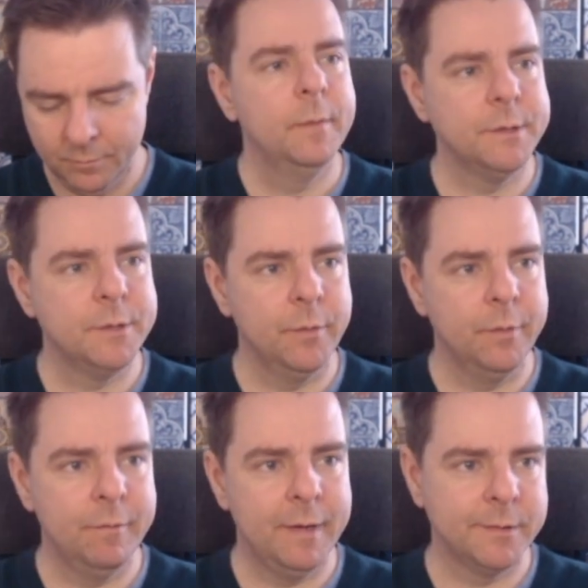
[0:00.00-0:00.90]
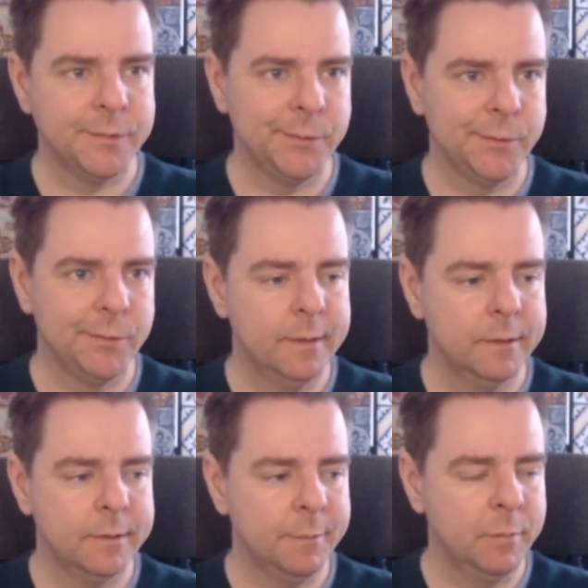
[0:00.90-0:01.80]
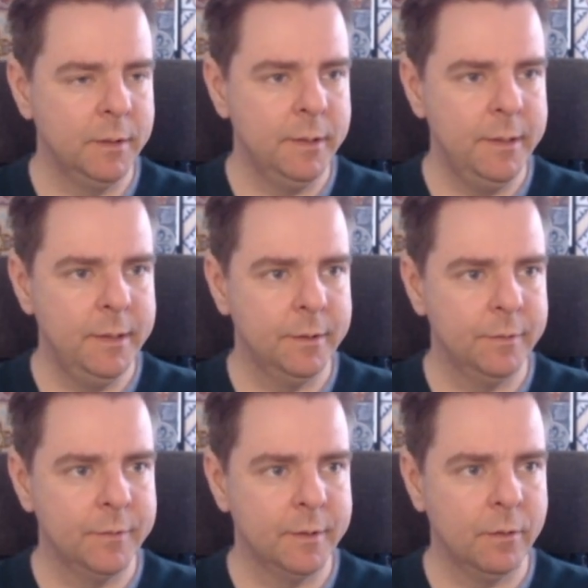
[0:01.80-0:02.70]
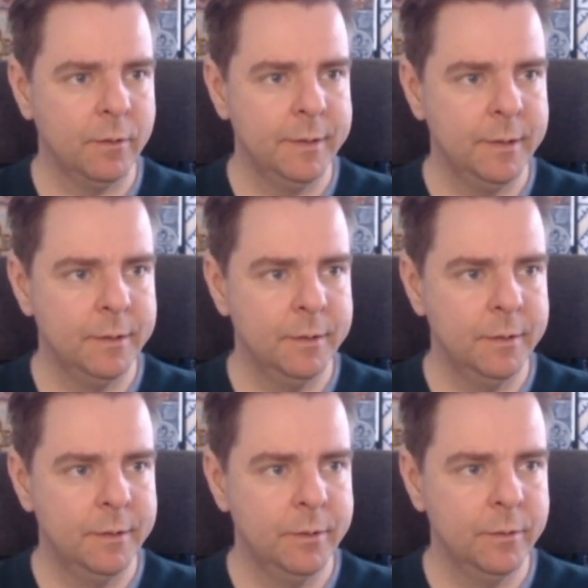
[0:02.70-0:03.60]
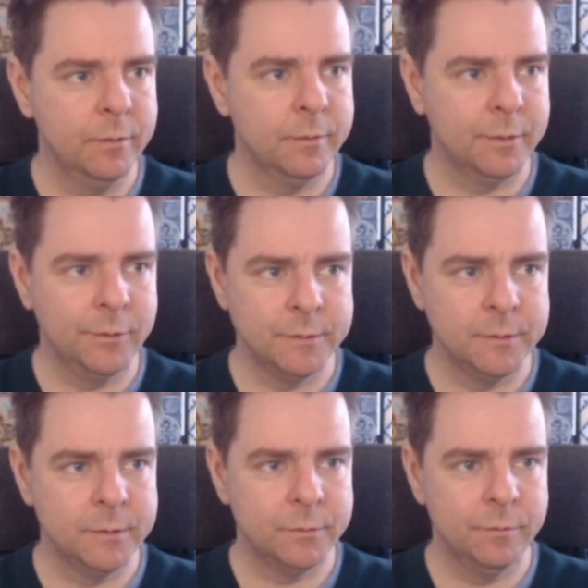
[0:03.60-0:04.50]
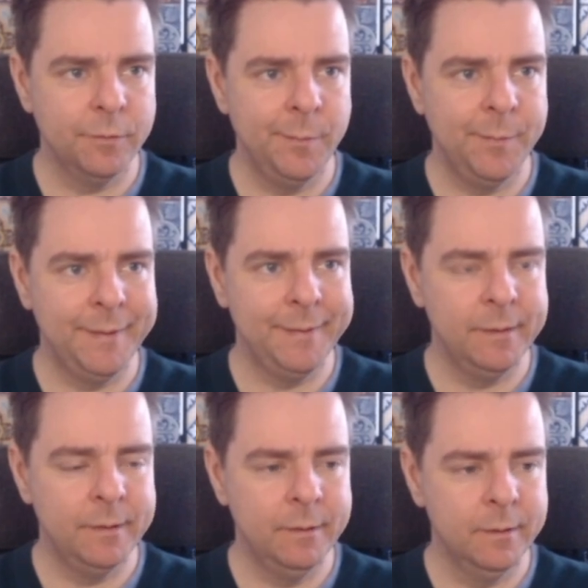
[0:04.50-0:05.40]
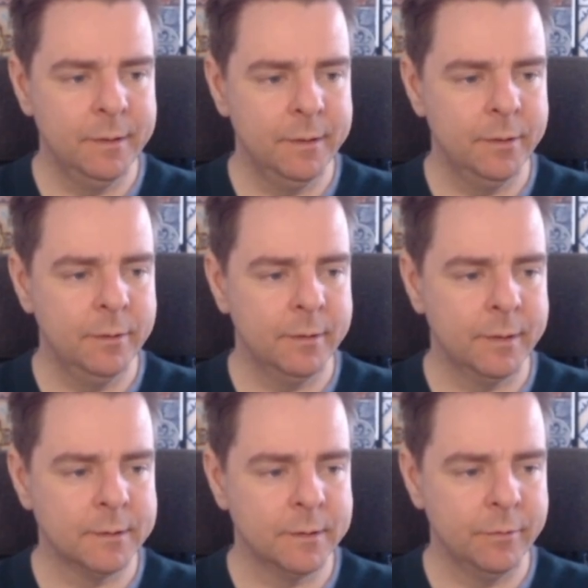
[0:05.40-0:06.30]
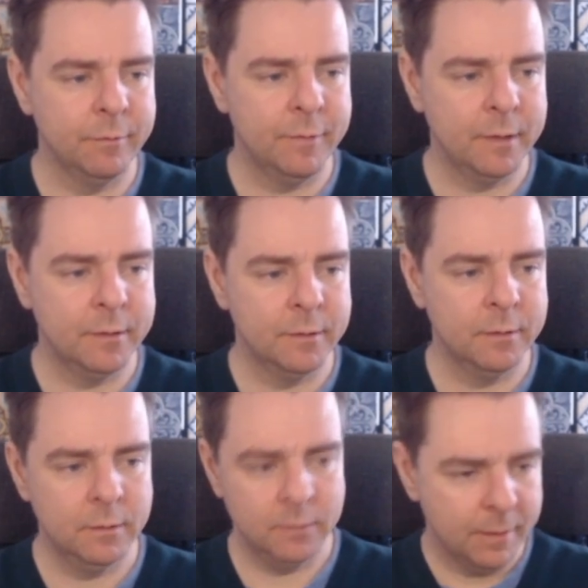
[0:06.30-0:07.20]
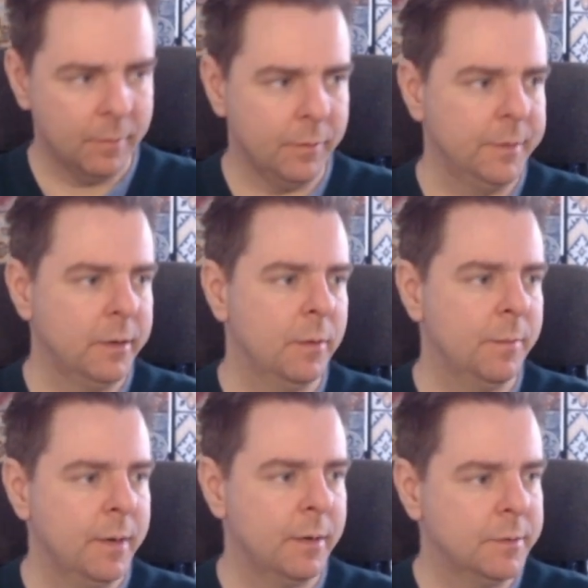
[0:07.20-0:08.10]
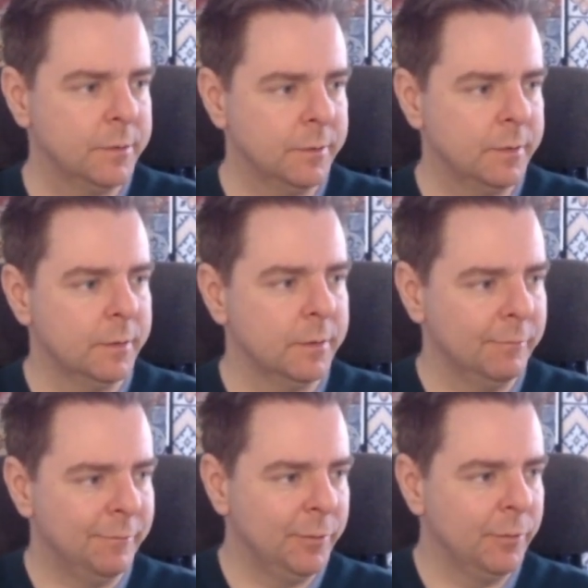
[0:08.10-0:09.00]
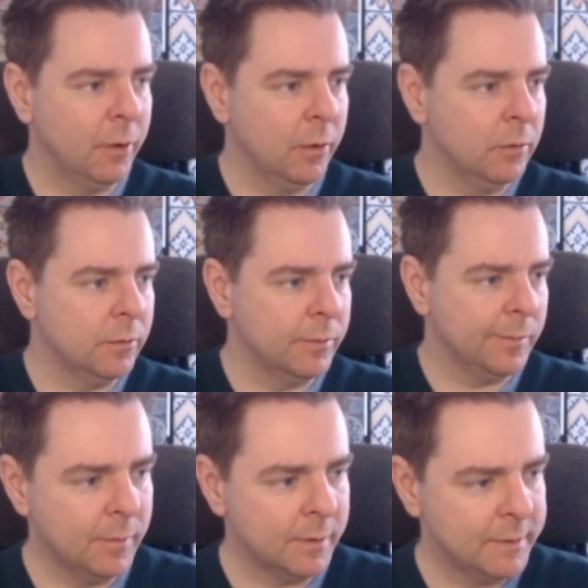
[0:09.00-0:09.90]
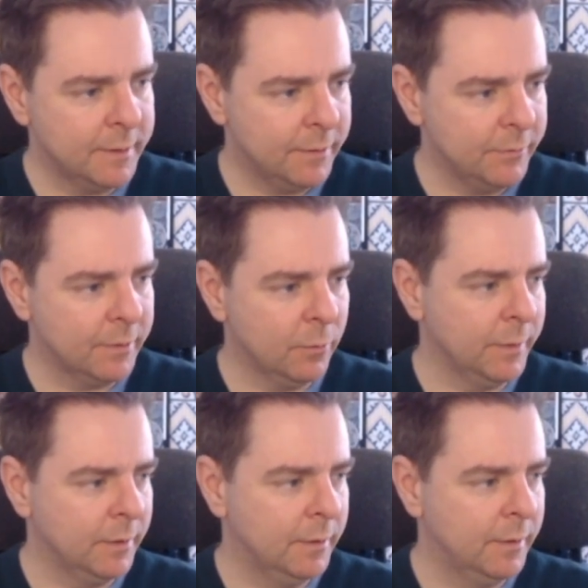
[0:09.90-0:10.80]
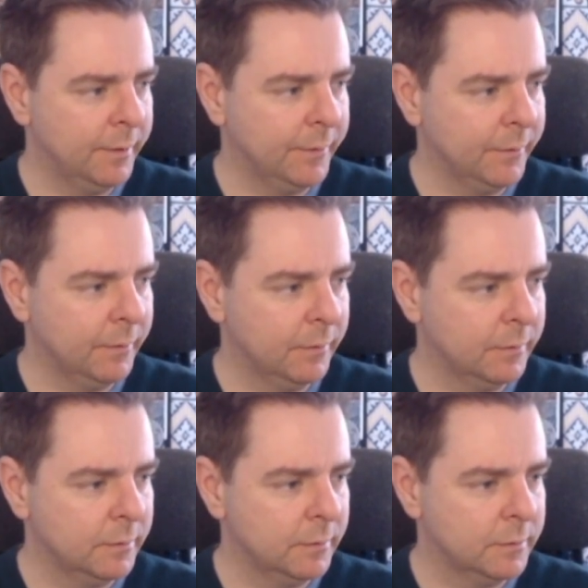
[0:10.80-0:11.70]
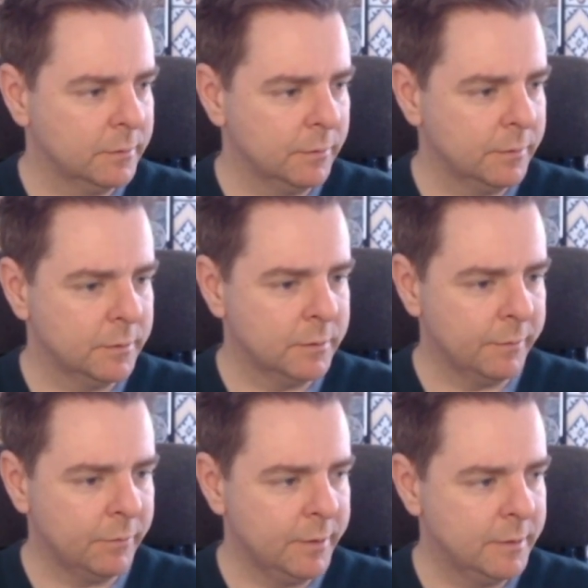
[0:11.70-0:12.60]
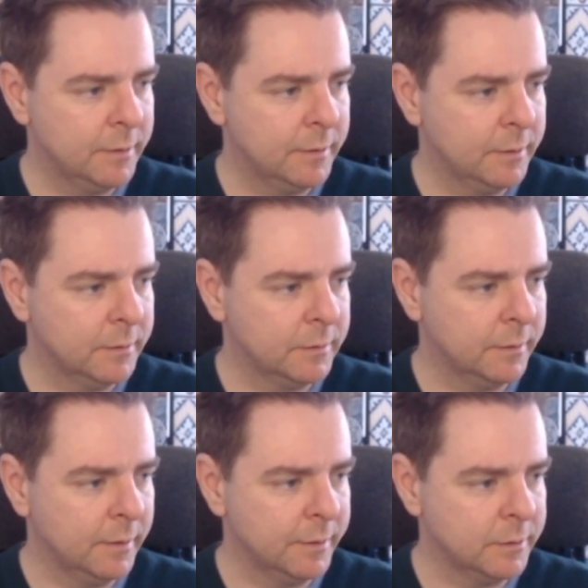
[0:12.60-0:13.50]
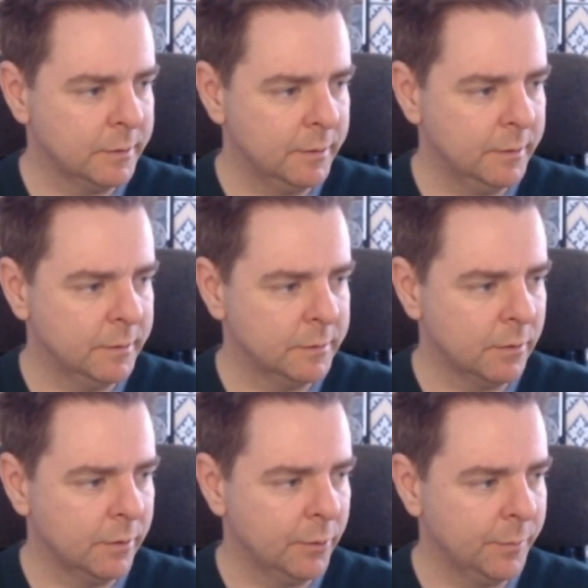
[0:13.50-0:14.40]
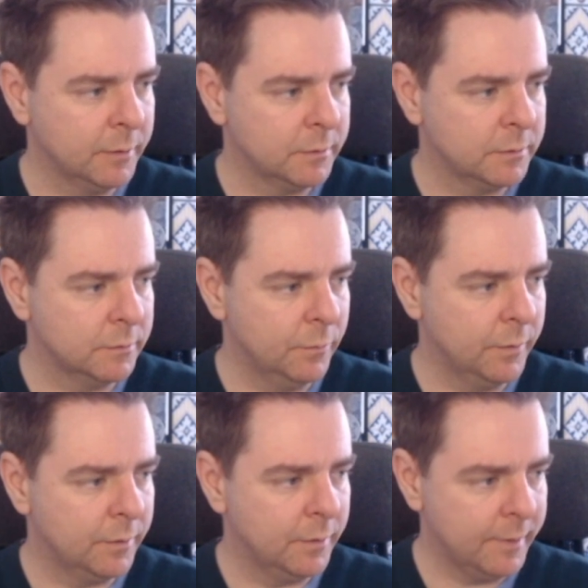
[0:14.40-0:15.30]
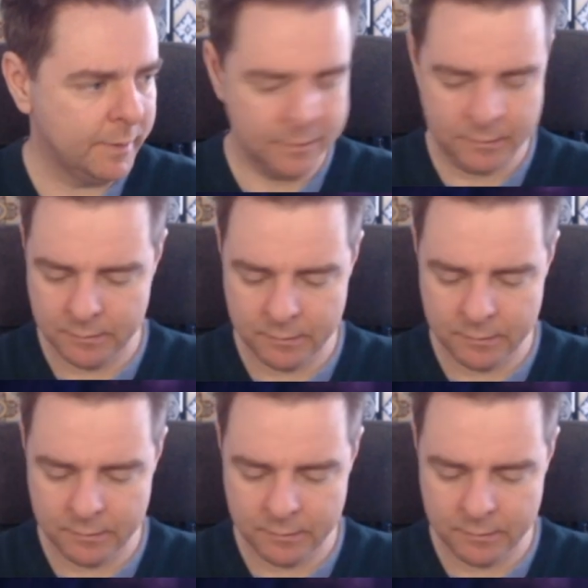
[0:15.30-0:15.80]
Paginator refactor, and I believe then all I need to do, close this one for a minute. Here I can say refactor. I'll need to come back to the view code. I think everything will be there. So I've already done this, and I just need to use arguments with that